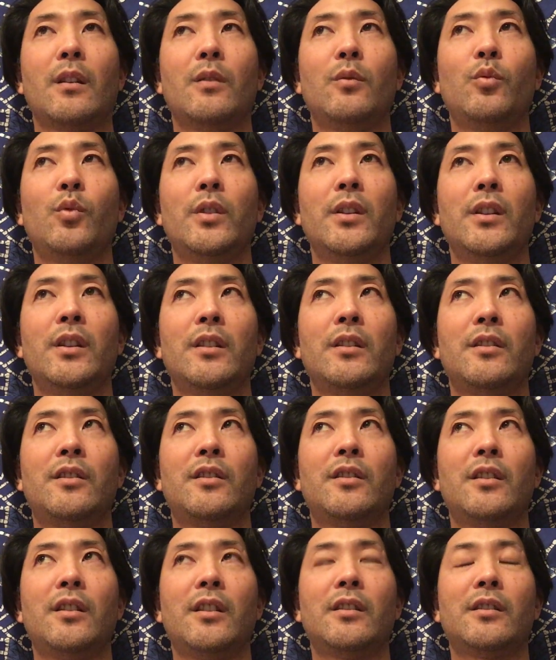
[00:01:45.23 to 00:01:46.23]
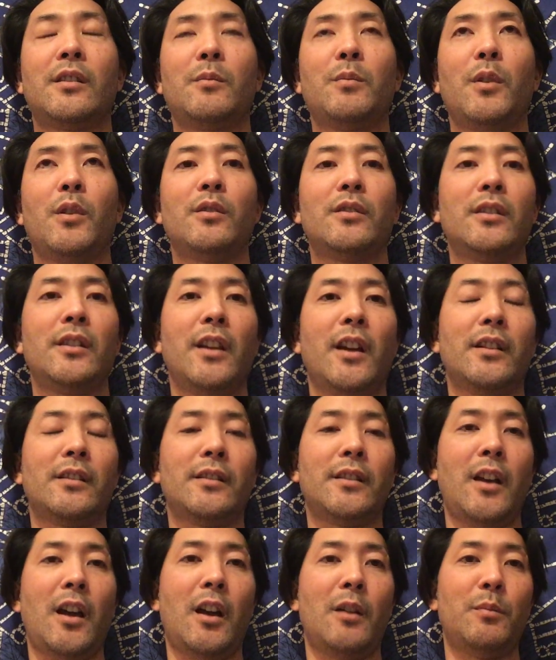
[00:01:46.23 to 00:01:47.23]
which supposedly
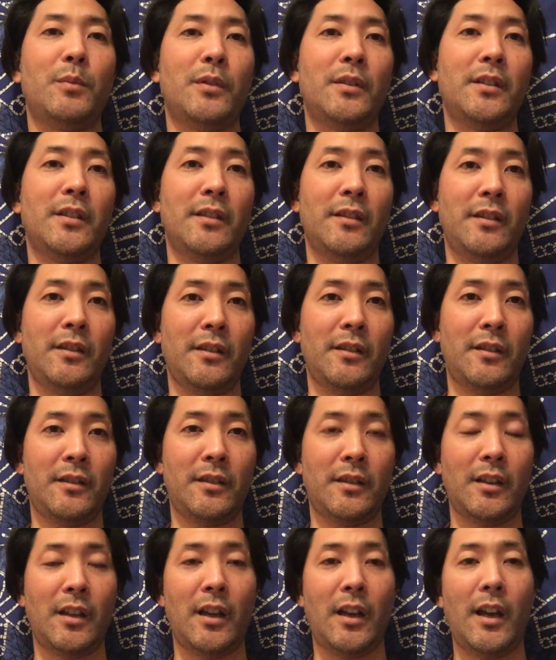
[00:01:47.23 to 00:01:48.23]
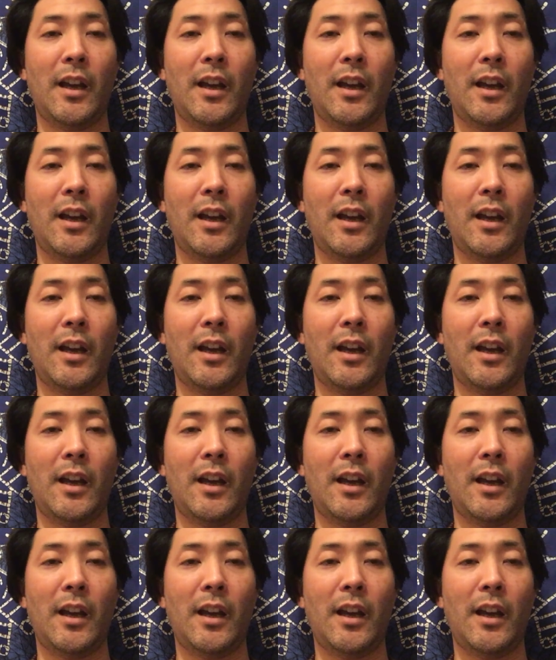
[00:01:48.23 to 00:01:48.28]
hasn't happened in this